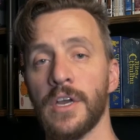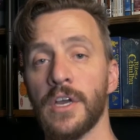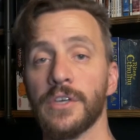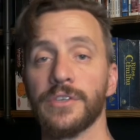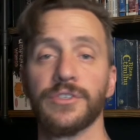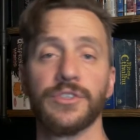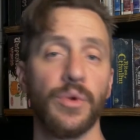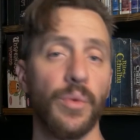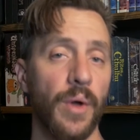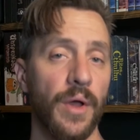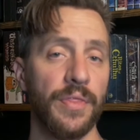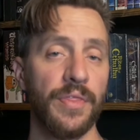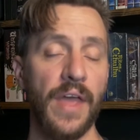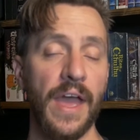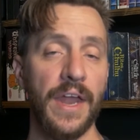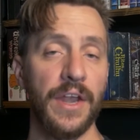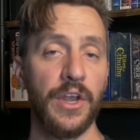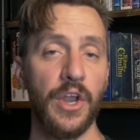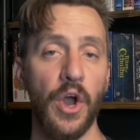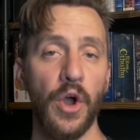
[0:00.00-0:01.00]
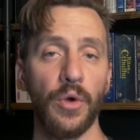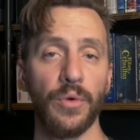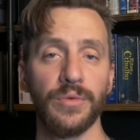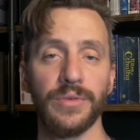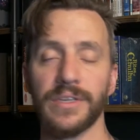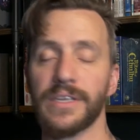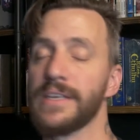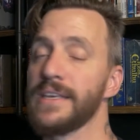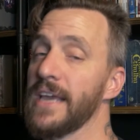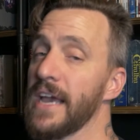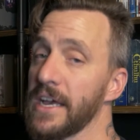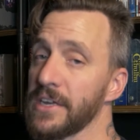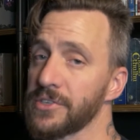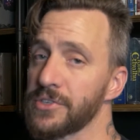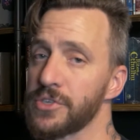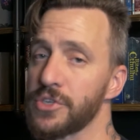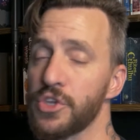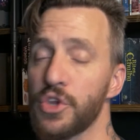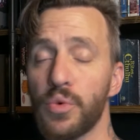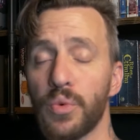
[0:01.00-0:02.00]
So on that note,
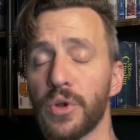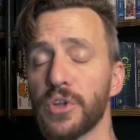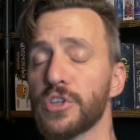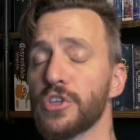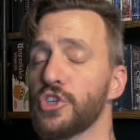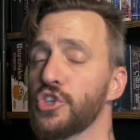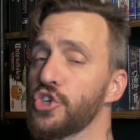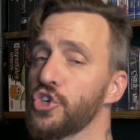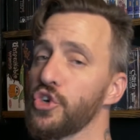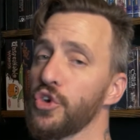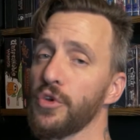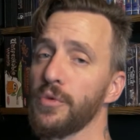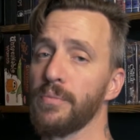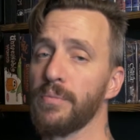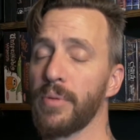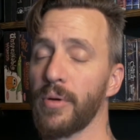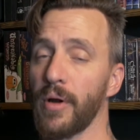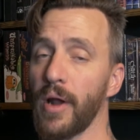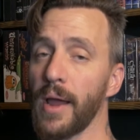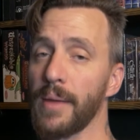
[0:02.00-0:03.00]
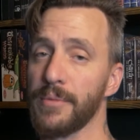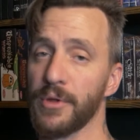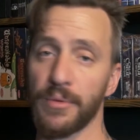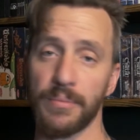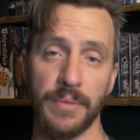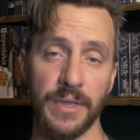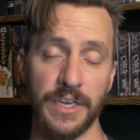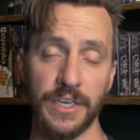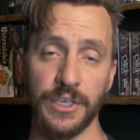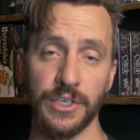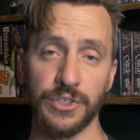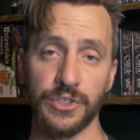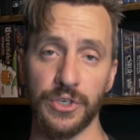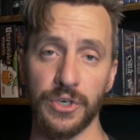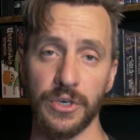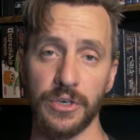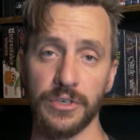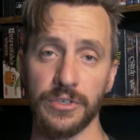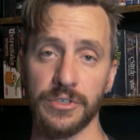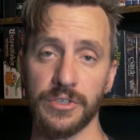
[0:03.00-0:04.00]
yes, you really should prime your
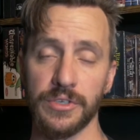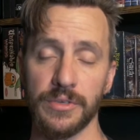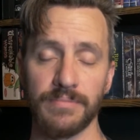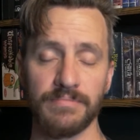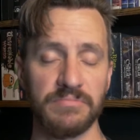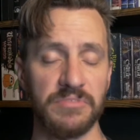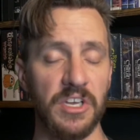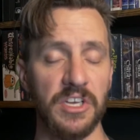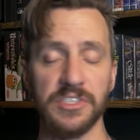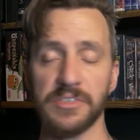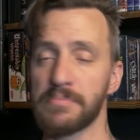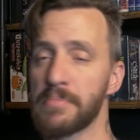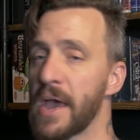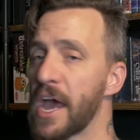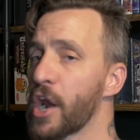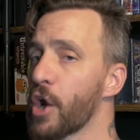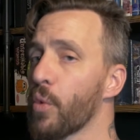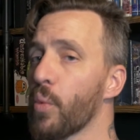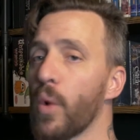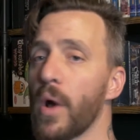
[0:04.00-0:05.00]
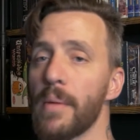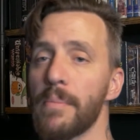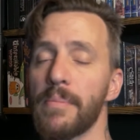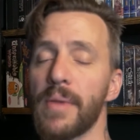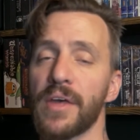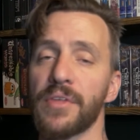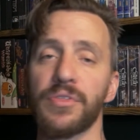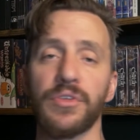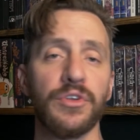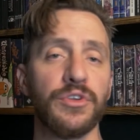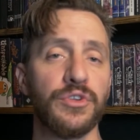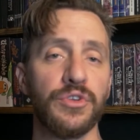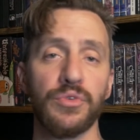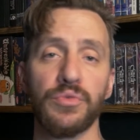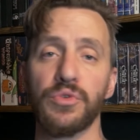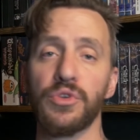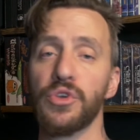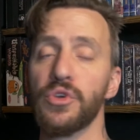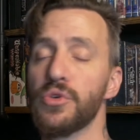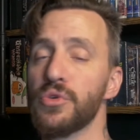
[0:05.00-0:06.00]
miniatures. Doesn't matter what method you
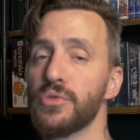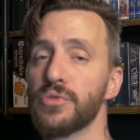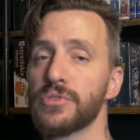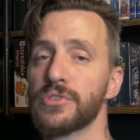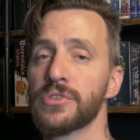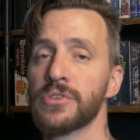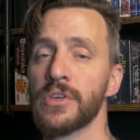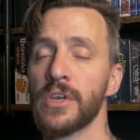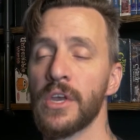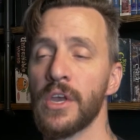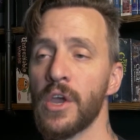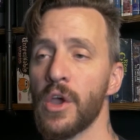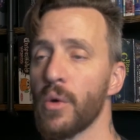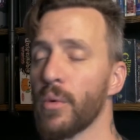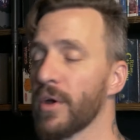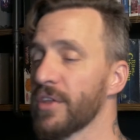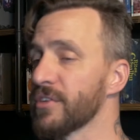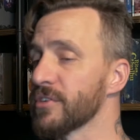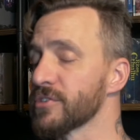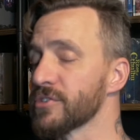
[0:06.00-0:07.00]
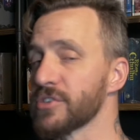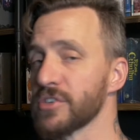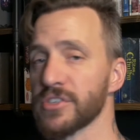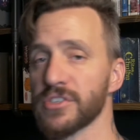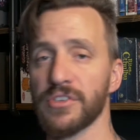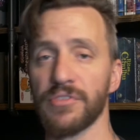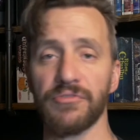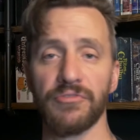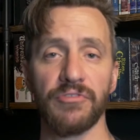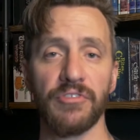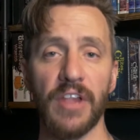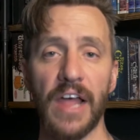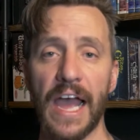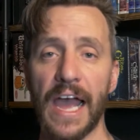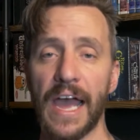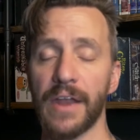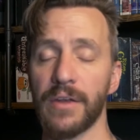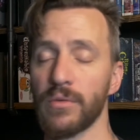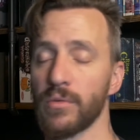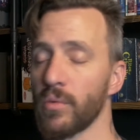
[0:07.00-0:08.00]
use, whether it's just a
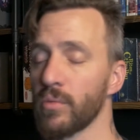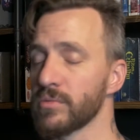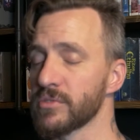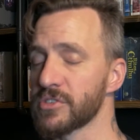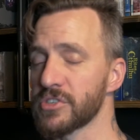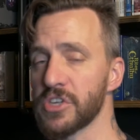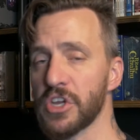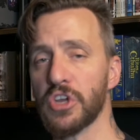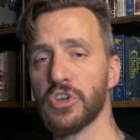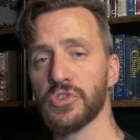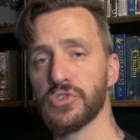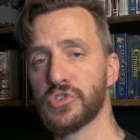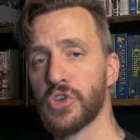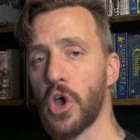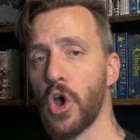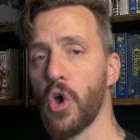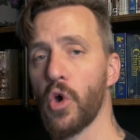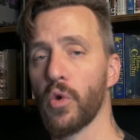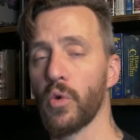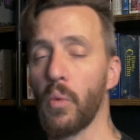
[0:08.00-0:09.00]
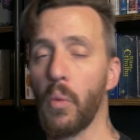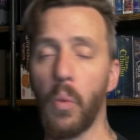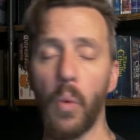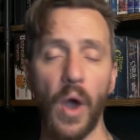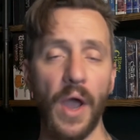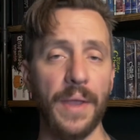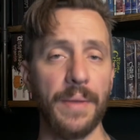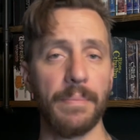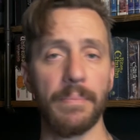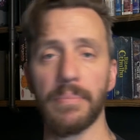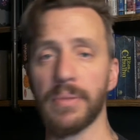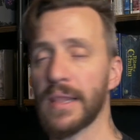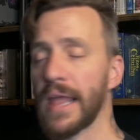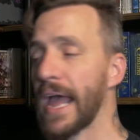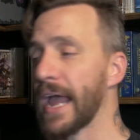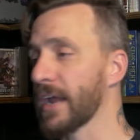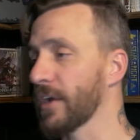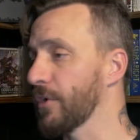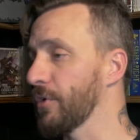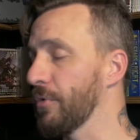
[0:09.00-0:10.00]
flat, single tone, white,
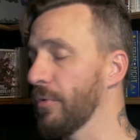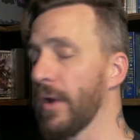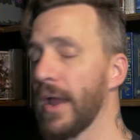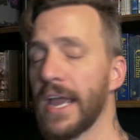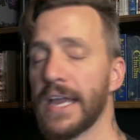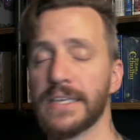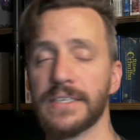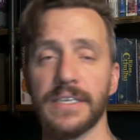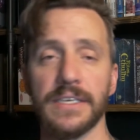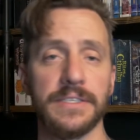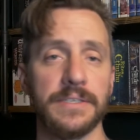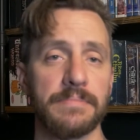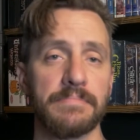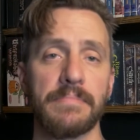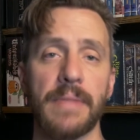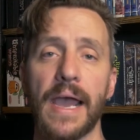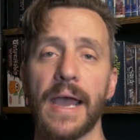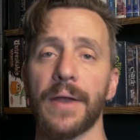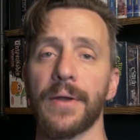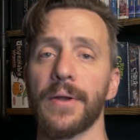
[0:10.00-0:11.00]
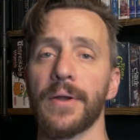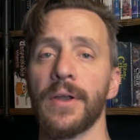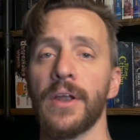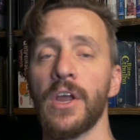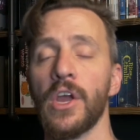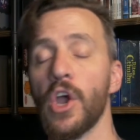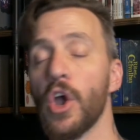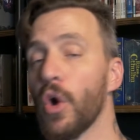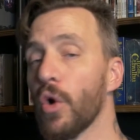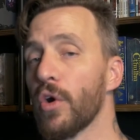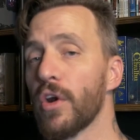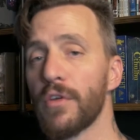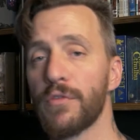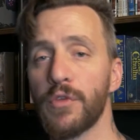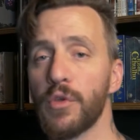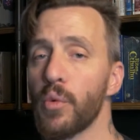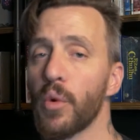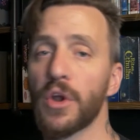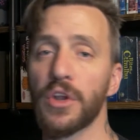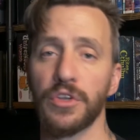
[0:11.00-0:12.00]
black, gray, doesn't matter. Or if
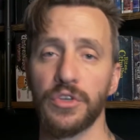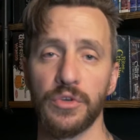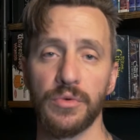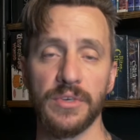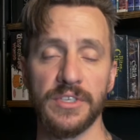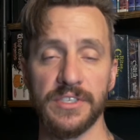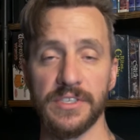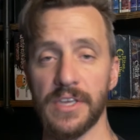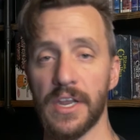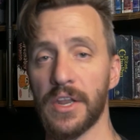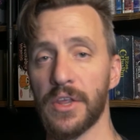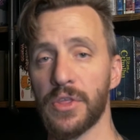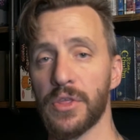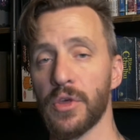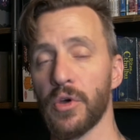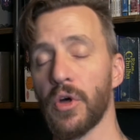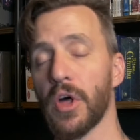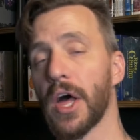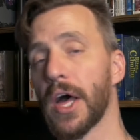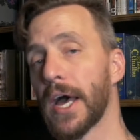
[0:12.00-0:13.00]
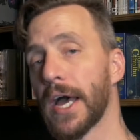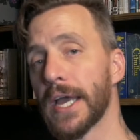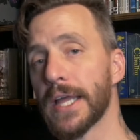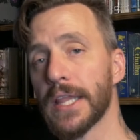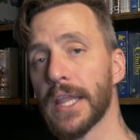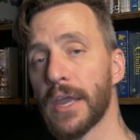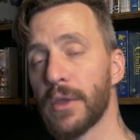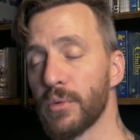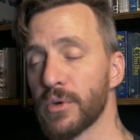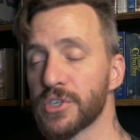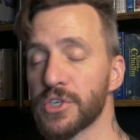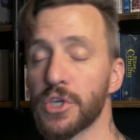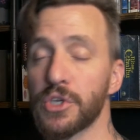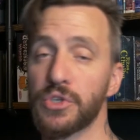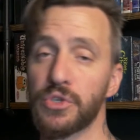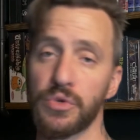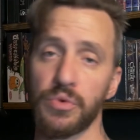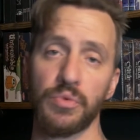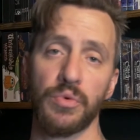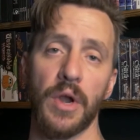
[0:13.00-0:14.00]
you want to do a zenithal highlight, which I
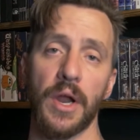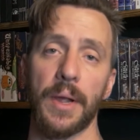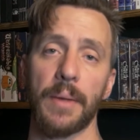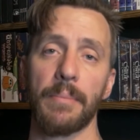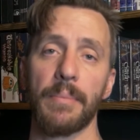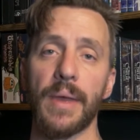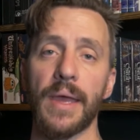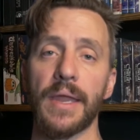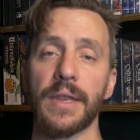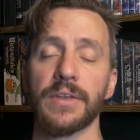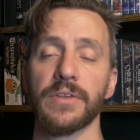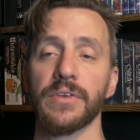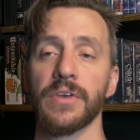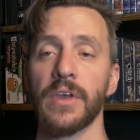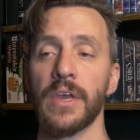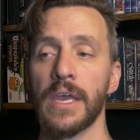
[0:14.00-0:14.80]
do recommend,